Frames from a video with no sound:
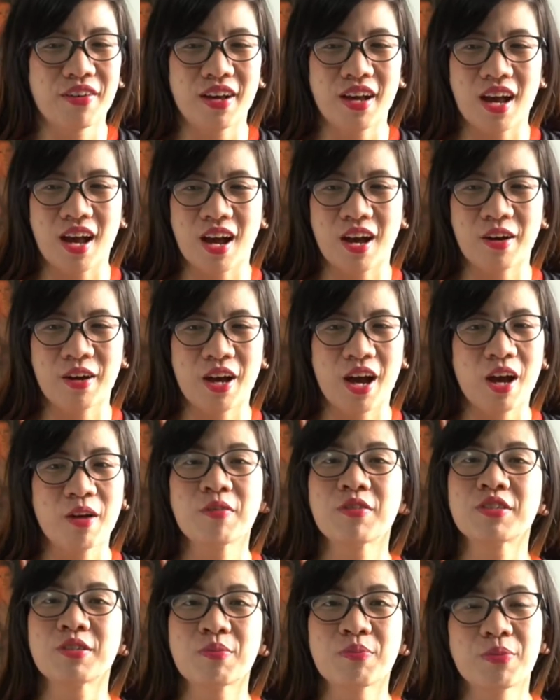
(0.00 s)
I
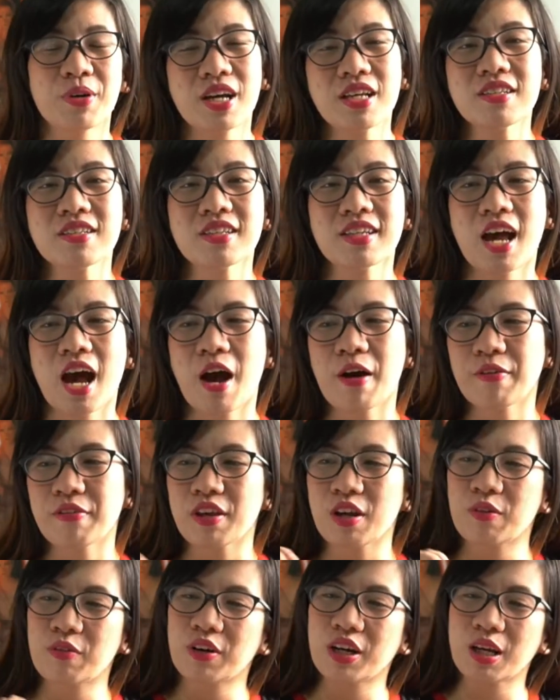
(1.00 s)
was impressed how
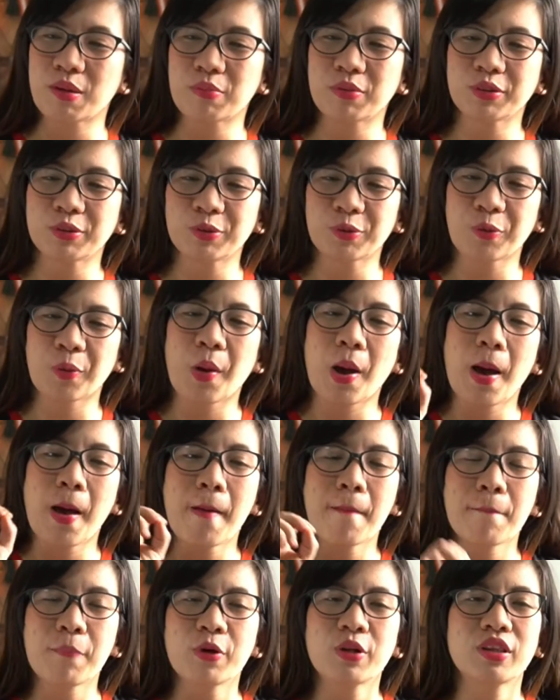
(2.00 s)
they were able to
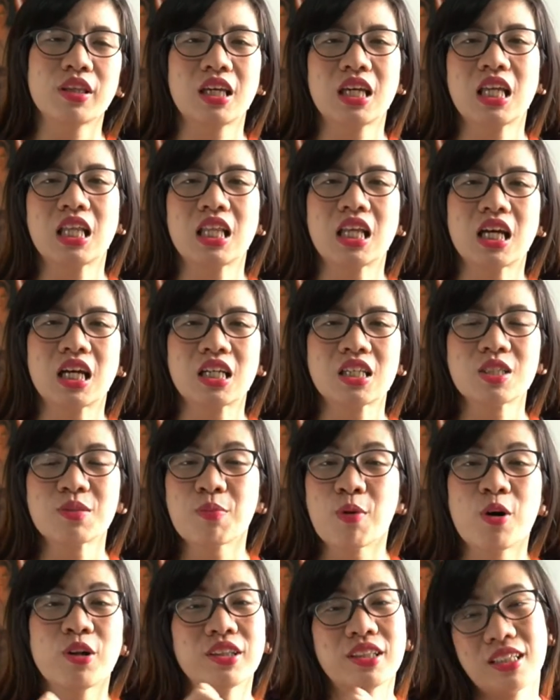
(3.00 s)
put in
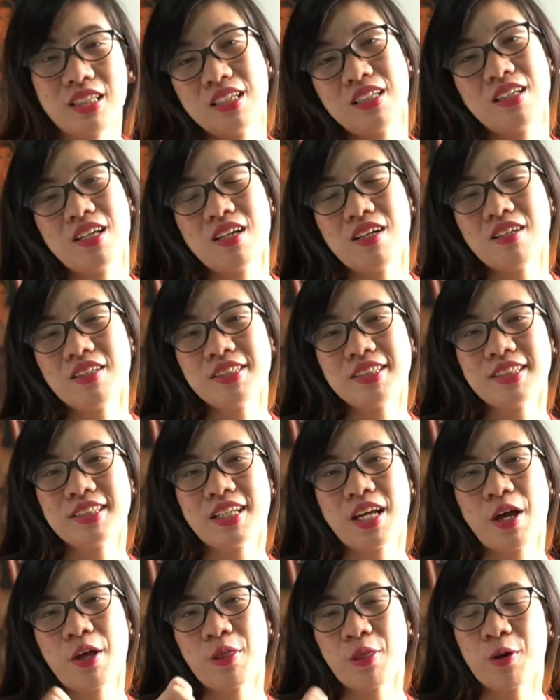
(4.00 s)
small details
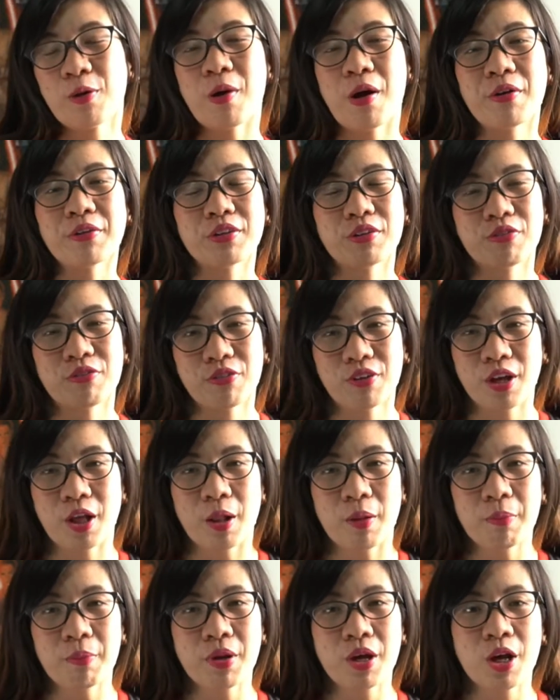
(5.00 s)
throughout the
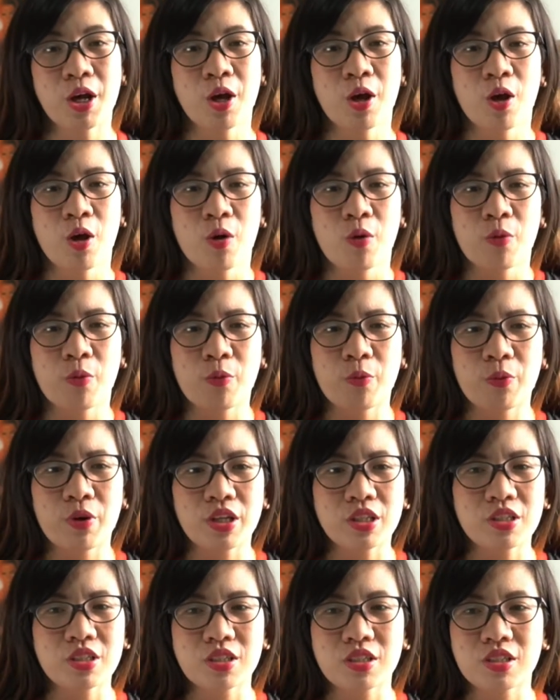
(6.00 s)
film,
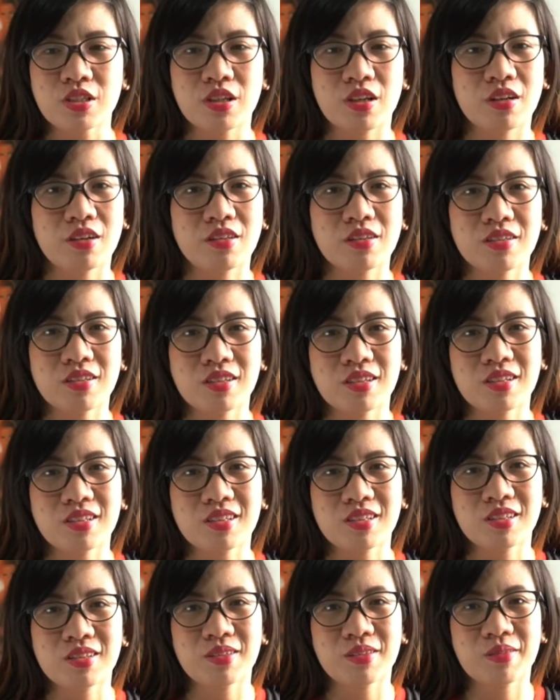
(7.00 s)
which
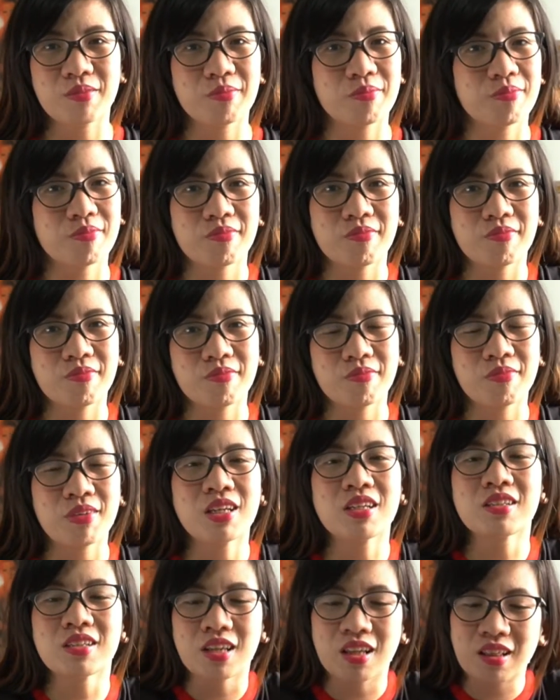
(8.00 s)
just
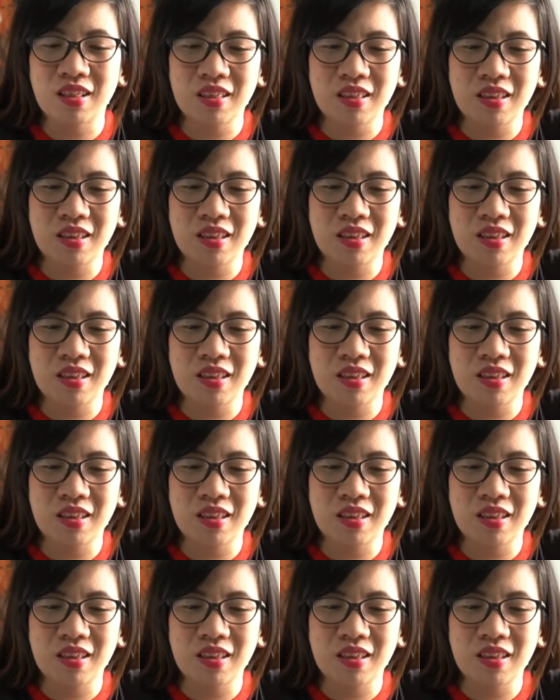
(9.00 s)
makes it